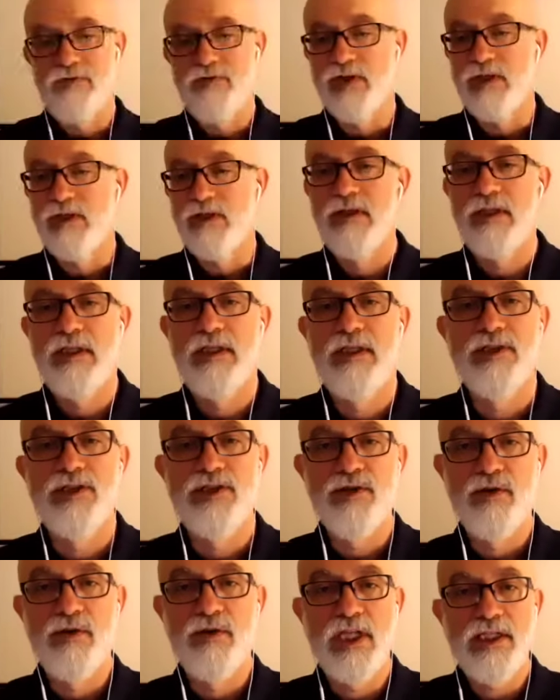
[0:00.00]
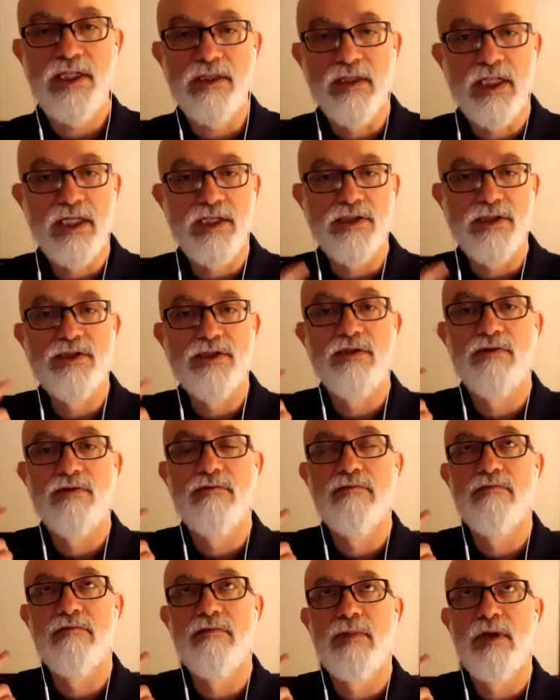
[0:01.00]
it. And so let let's
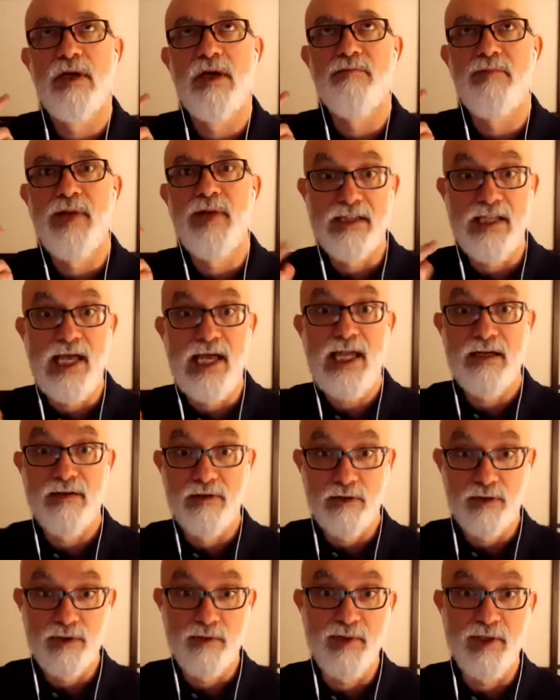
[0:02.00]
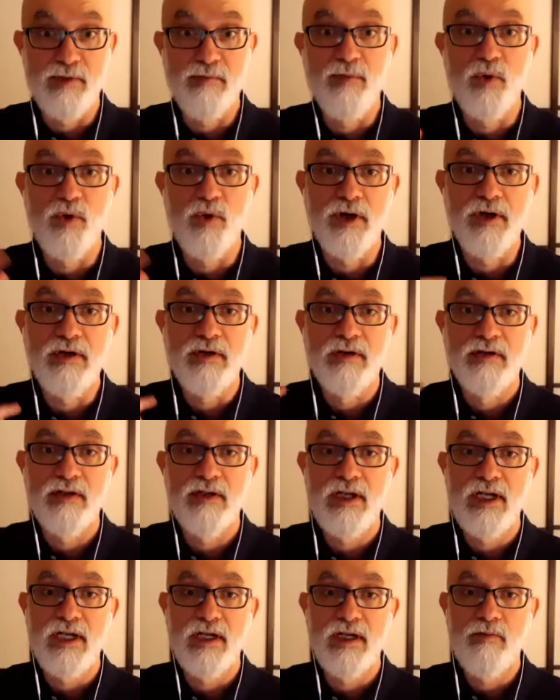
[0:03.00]
unpack that a little bit more.
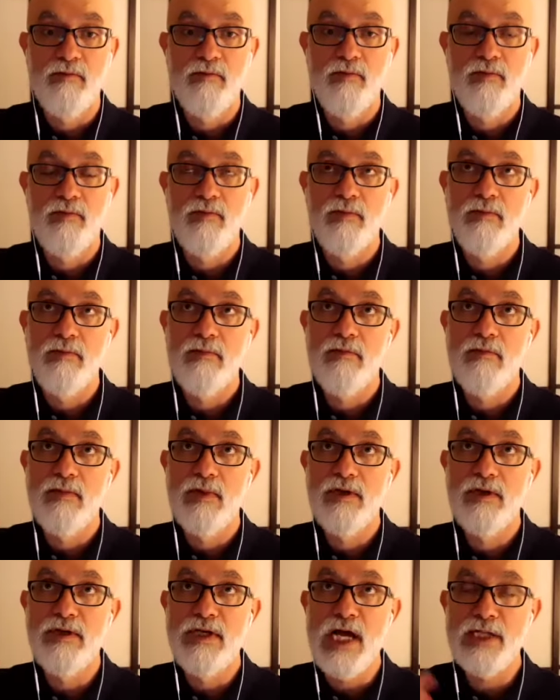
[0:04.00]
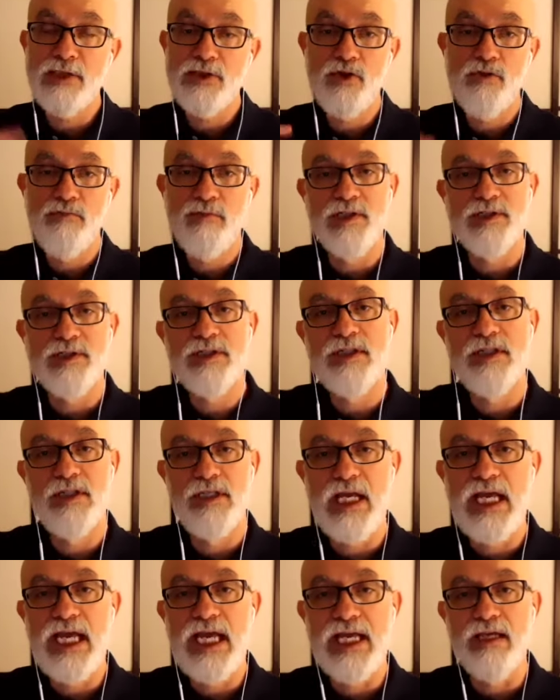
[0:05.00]
Uh, not so much
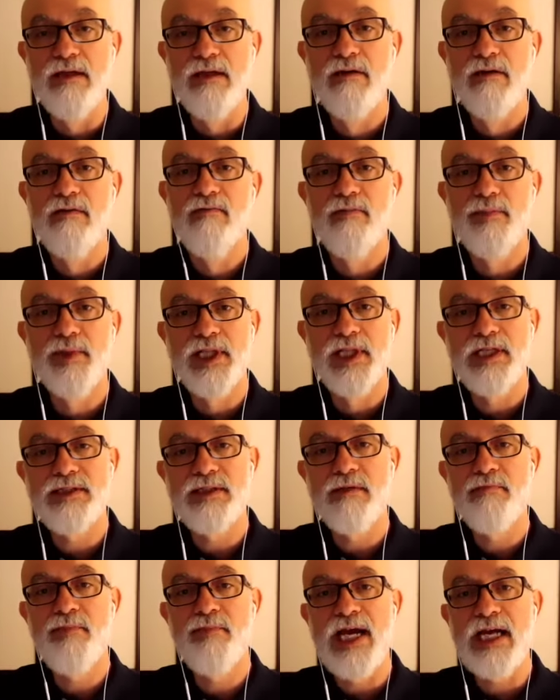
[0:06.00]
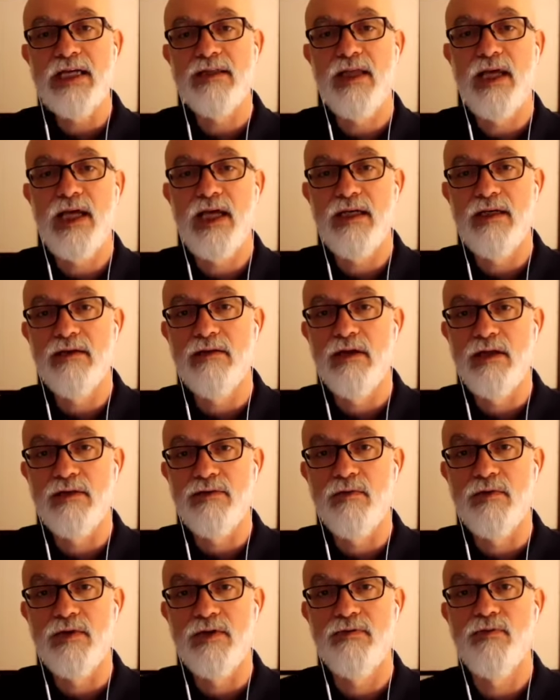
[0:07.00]
today, but let's unpack that in, at
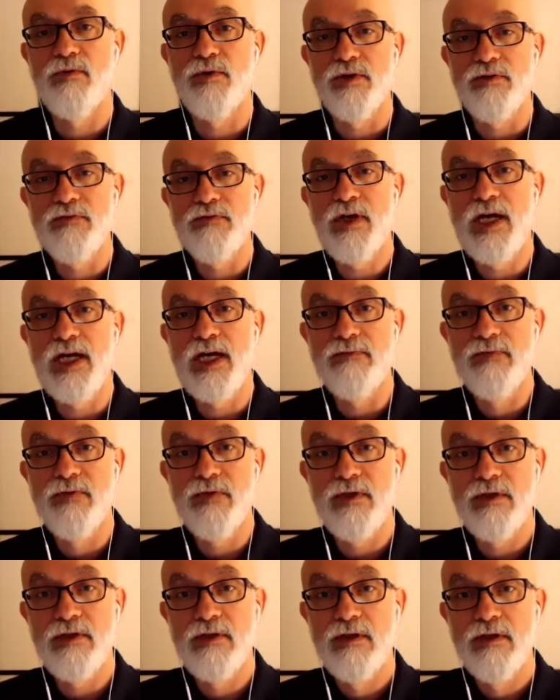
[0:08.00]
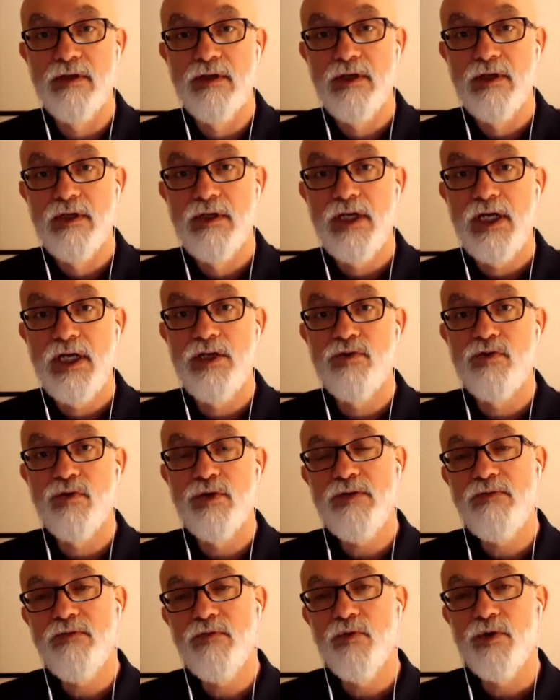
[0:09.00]
2045. In
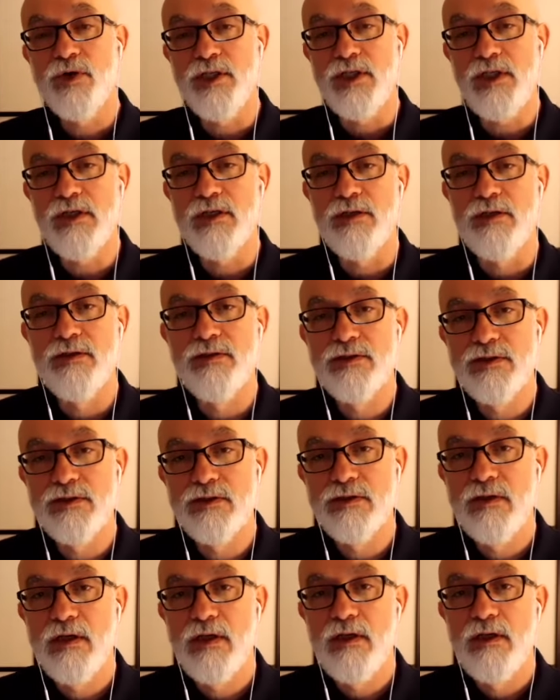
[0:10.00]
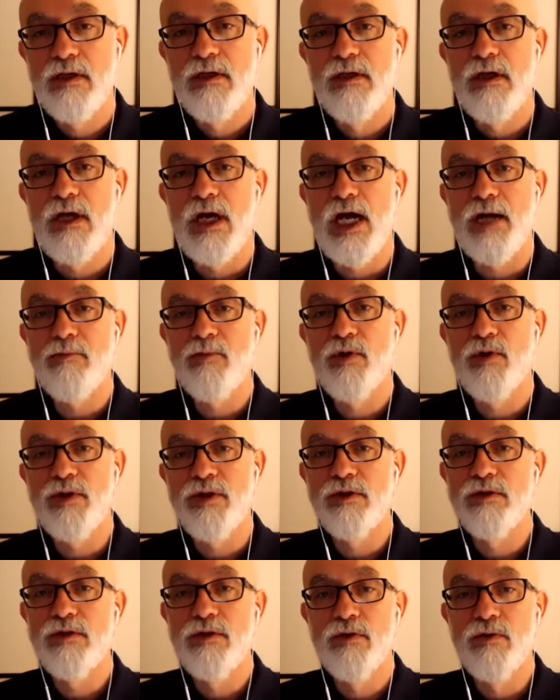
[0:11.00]
24 years, I'm going
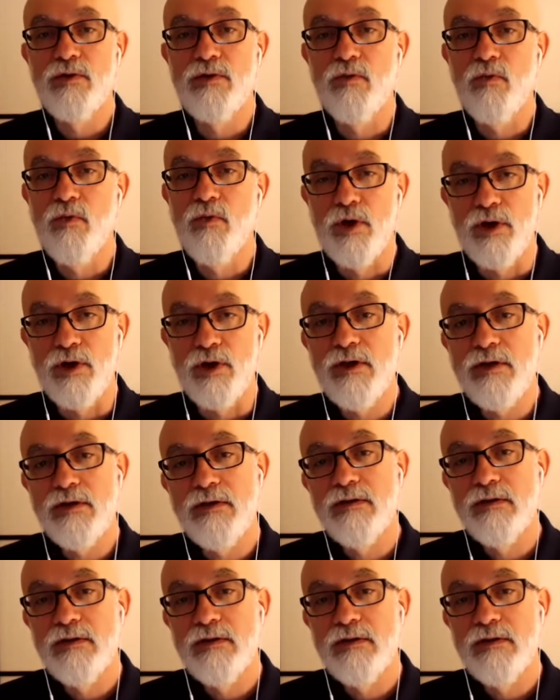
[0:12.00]
to go to work